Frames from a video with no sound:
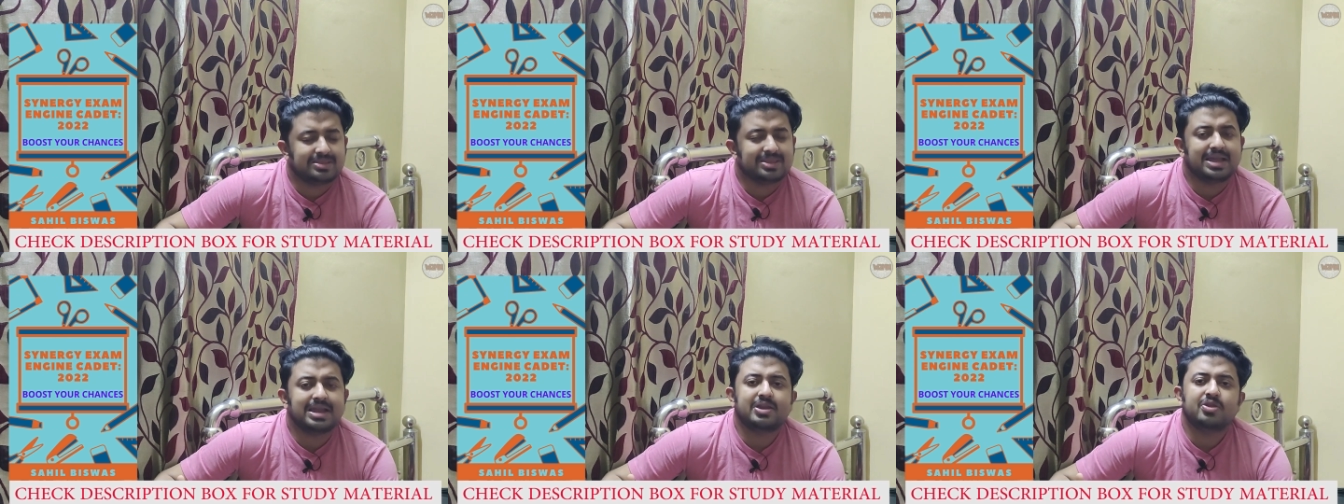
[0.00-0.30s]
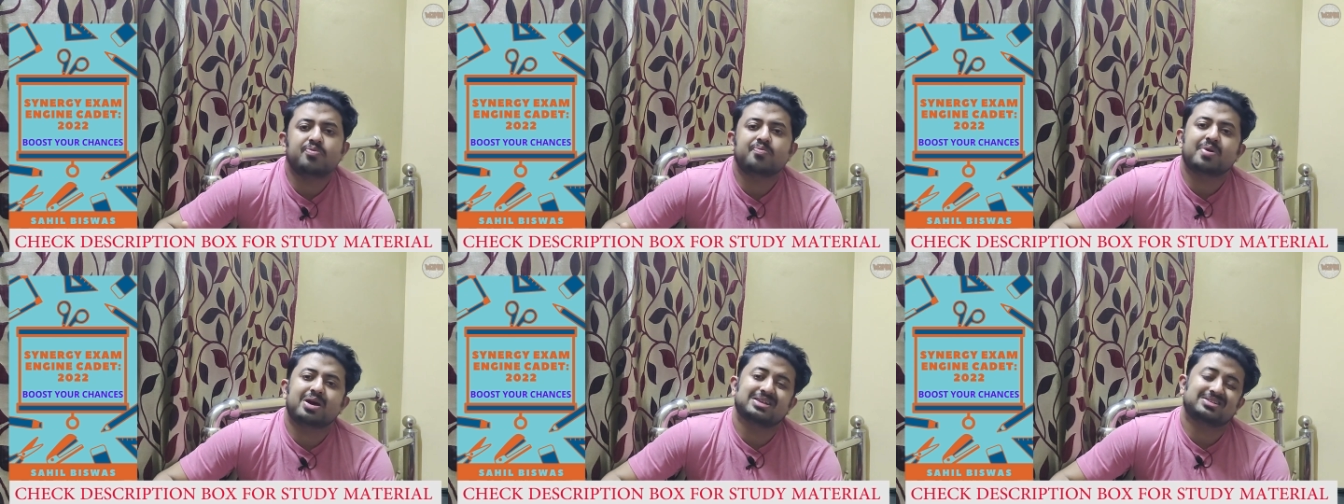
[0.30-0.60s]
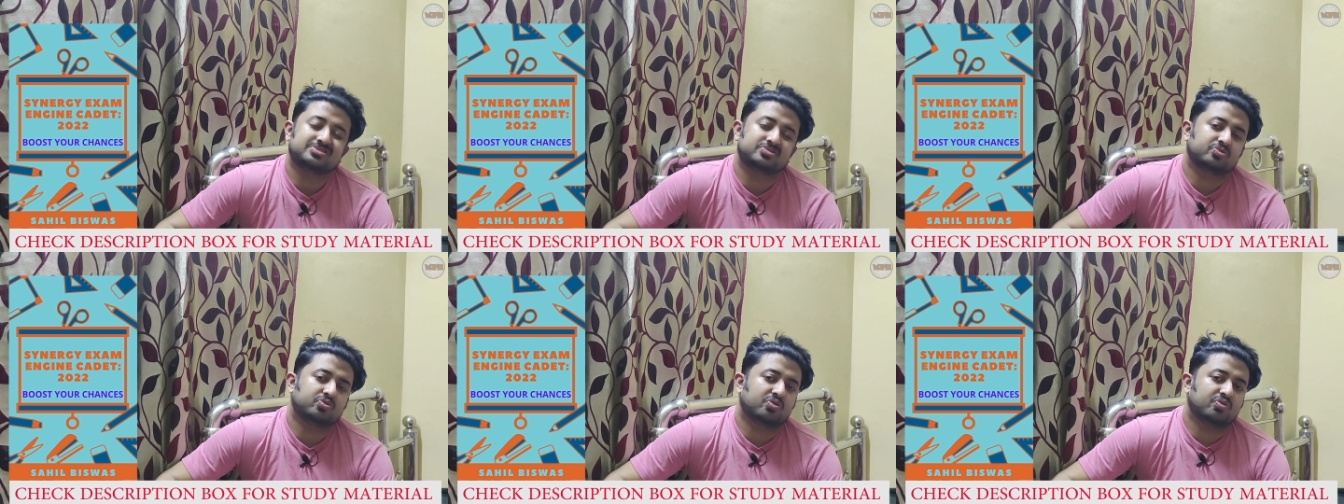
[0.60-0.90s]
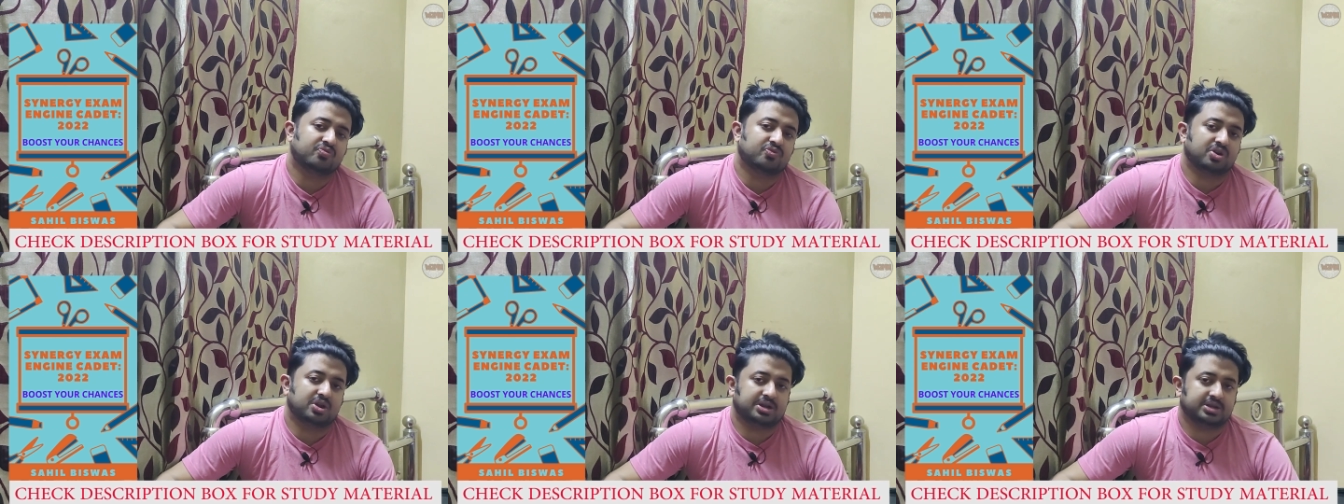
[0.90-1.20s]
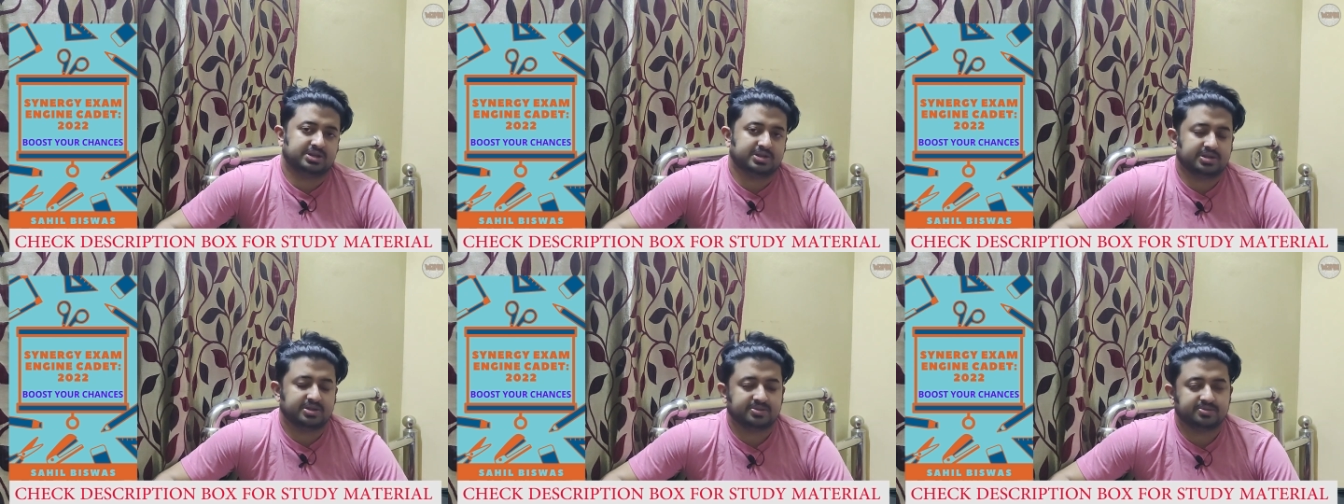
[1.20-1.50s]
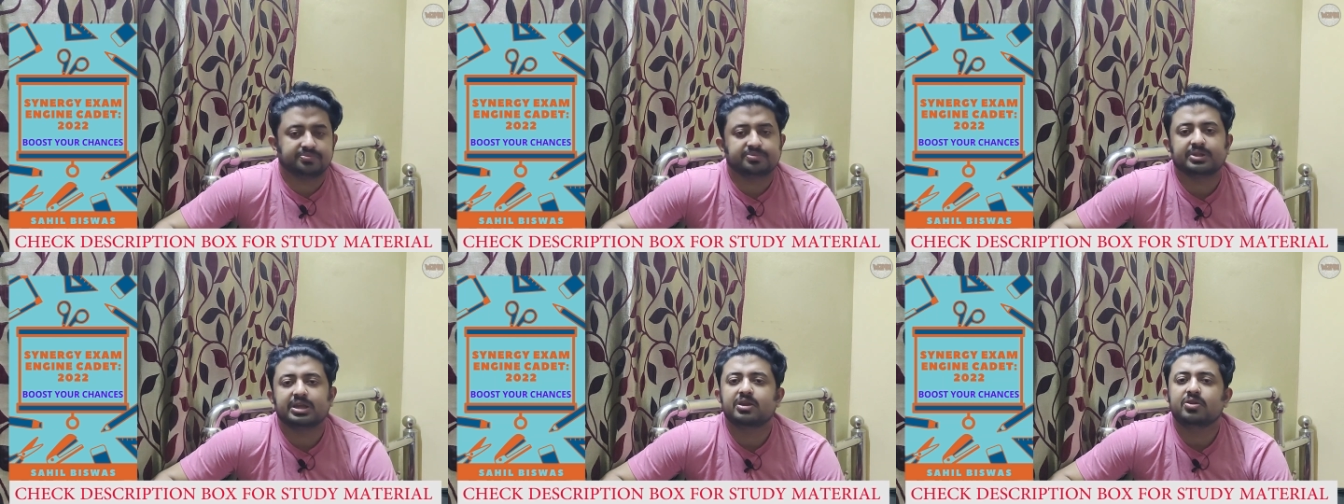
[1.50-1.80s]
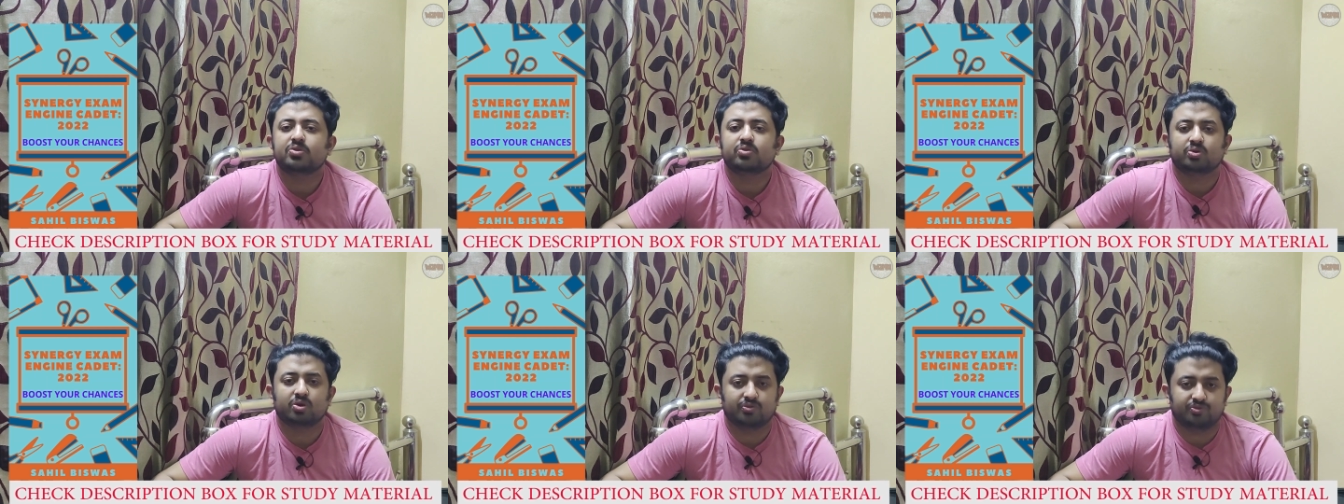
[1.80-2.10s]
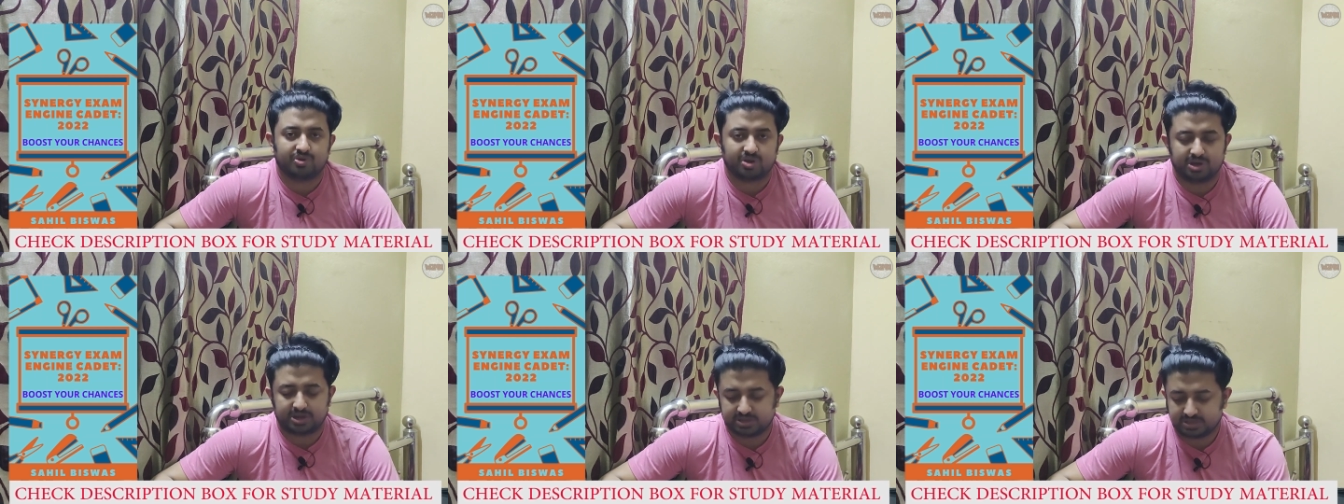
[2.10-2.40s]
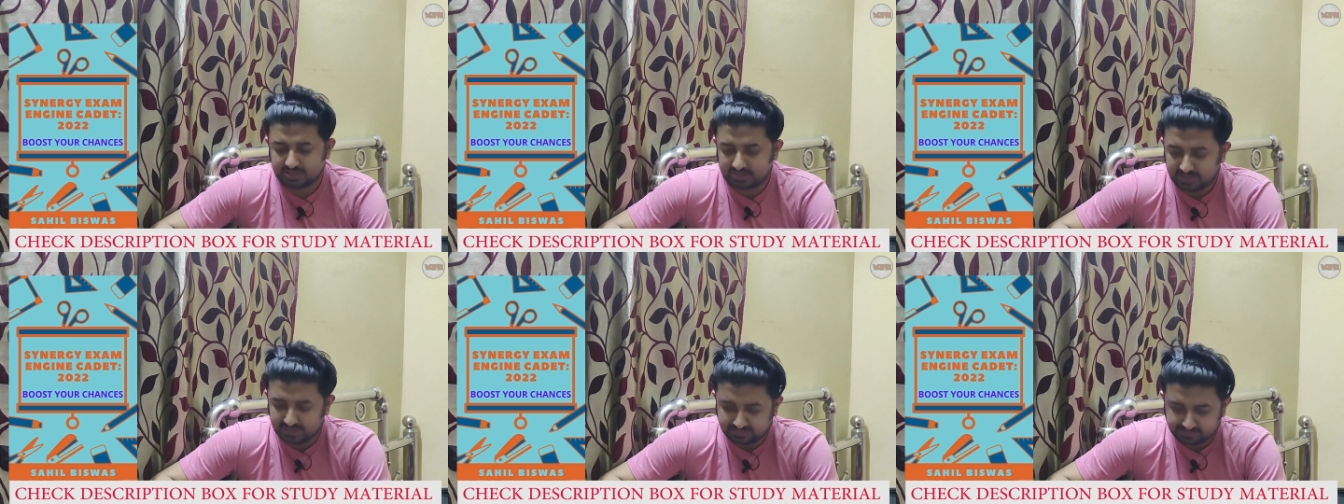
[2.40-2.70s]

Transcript: then you must go for it. Then you go for it.